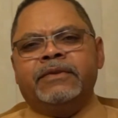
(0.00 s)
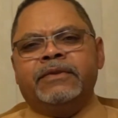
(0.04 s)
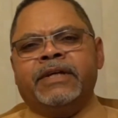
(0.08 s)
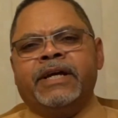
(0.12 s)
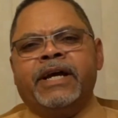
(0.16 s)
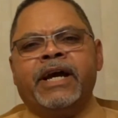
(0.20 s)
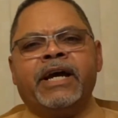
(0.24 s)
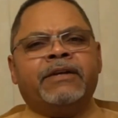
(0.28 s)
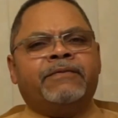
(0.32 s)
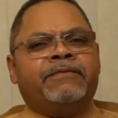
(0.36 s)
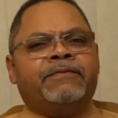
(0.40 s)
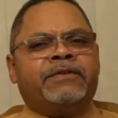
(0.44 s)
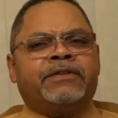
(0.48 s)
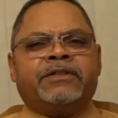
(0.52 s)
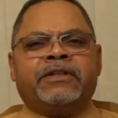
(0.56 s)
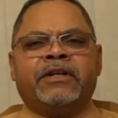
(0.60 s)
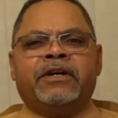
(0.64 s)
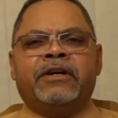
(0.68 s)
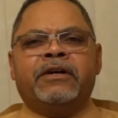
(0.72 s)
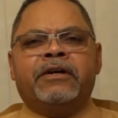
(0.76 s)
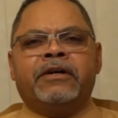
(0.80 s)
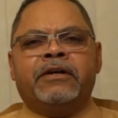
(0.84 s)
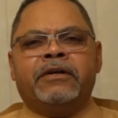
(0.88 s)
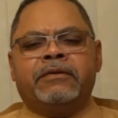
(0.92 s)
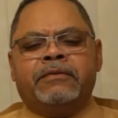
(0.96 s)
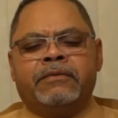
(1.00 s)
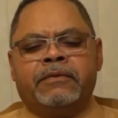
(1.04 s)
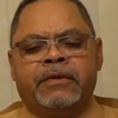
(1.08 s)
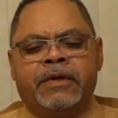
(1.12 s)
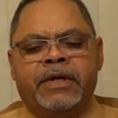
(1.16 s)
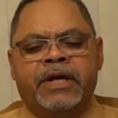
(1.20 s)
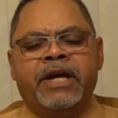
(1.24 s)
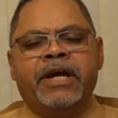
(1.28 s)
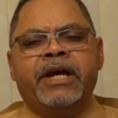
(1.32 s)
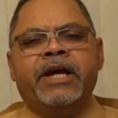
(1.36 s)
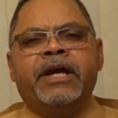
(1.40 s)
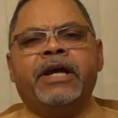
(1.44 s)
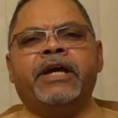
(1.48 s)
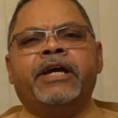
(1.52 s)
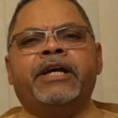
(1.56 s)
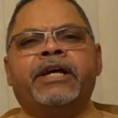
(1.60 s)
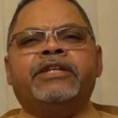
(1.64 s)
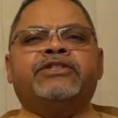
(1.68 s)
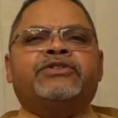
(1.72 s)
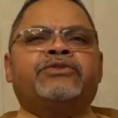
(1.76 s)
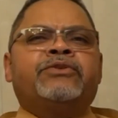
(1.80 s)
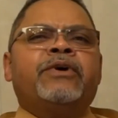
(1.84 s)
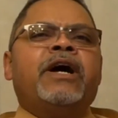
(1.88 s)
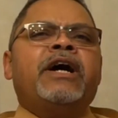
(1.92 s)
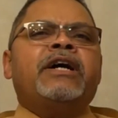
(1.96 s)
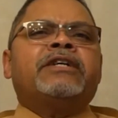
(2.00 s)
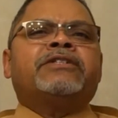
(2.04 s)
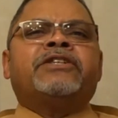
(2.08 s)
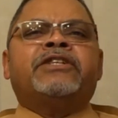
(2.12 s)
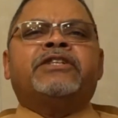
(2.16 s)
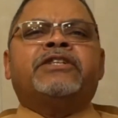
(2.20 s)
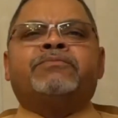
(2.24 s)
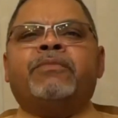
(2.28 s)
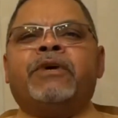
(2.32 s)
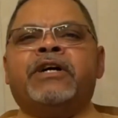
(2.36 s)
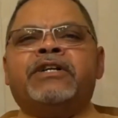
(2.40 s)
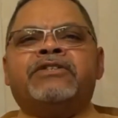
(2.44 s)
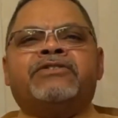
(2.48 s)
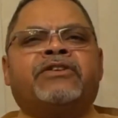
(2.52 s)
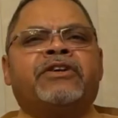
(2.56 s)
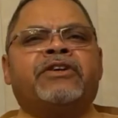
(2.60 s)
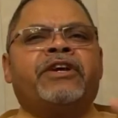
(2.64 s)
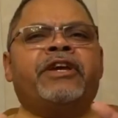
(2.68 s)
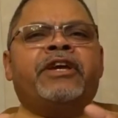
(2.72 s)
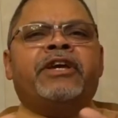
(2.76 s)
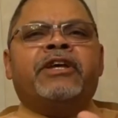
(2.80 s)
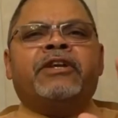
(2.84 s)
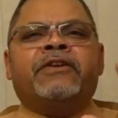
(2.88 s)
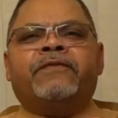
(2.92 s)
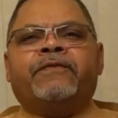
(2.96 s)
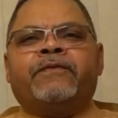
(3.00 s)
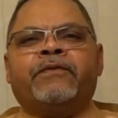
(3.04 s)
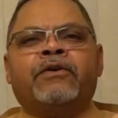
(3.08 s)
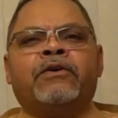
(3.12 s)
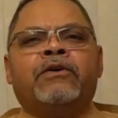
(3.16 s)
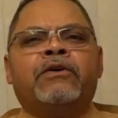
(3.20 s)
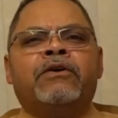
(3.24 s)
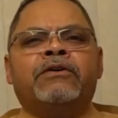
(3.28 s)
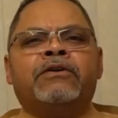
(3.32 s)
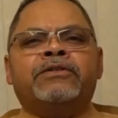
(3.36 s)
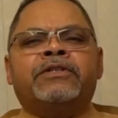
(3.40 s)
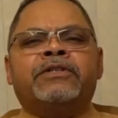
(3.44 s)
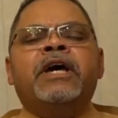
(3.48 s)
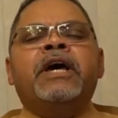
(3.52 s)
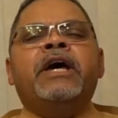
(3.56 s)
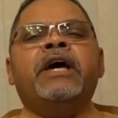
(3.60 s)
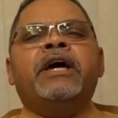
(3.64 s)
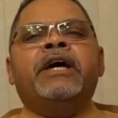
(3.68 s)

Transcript: the adversary, he tries his best to influence.